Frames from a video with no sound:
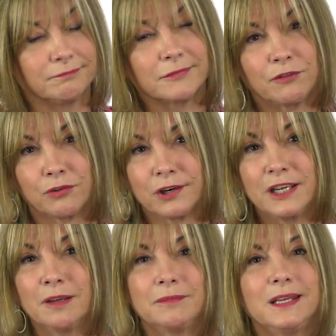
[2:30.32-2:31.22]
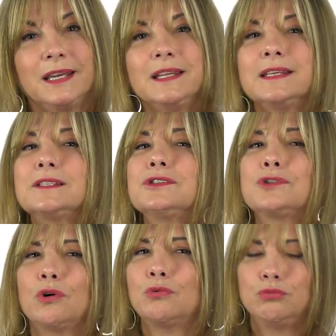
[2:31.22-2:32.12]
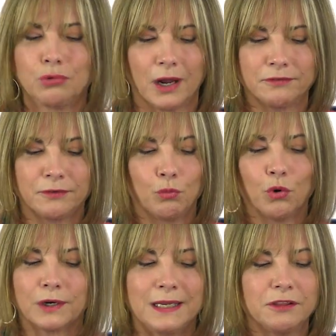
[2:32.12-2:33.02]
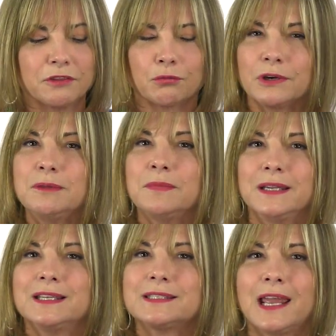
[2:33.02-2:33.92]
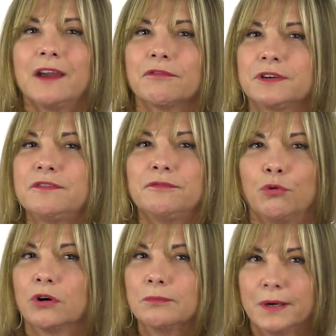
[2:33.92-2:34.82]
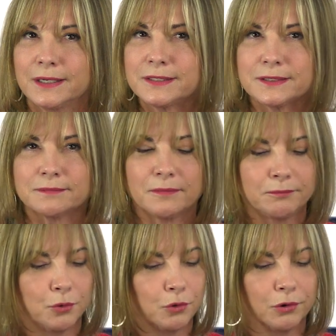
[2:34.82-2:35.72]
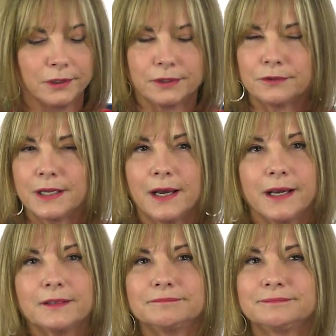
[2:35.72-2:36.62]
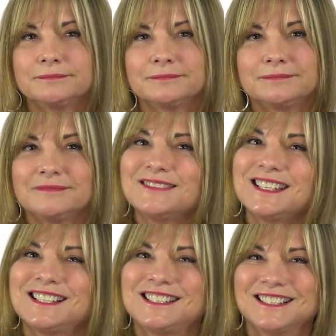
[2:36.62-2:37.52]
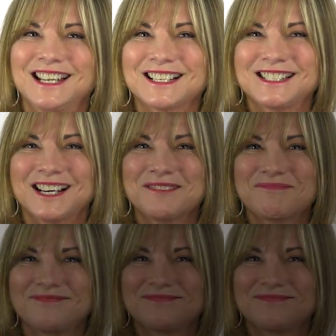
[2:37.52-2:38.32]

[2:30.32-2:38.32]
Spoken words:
for him. It is so rough working 3 minutes every 4 months. Poor little guy. Till next time.